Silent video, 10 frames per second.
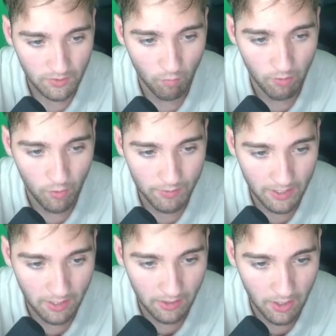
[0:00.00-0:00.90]
well, we
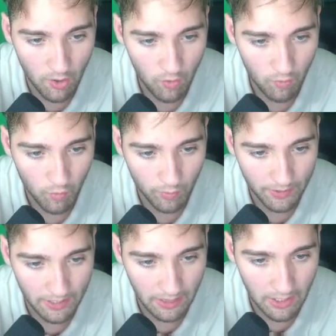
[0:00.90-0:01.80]
got a low, we
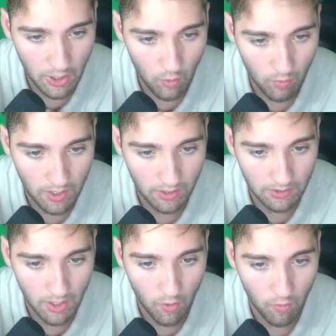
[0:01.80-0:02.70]
got a low,
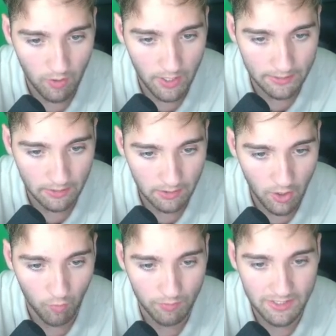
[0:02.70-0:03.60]
and a
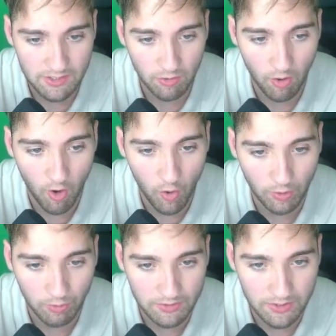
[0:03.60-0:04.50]
low. These are all
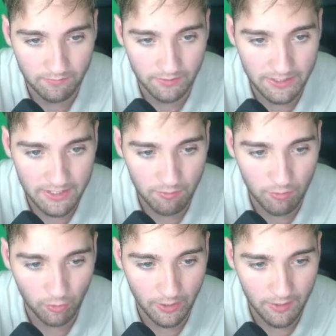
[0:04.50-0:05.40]
relatively
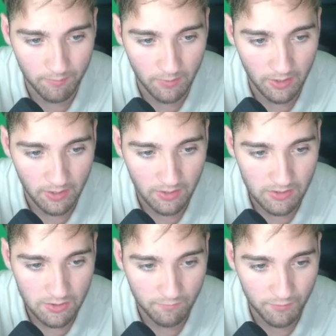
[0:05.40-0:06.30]
equal, right?
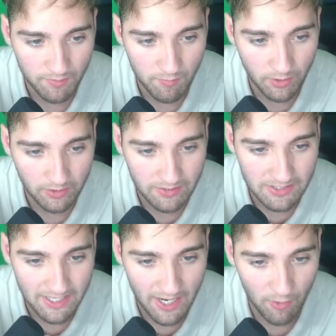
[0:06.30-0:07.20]
So if we mark
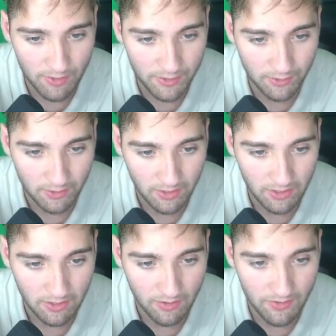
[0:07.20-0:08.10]
this out here,
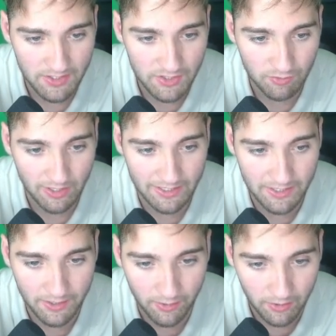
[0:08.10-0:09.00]
this right
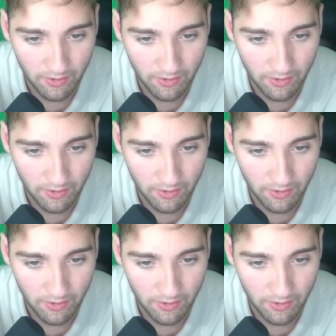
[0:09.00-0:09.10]
here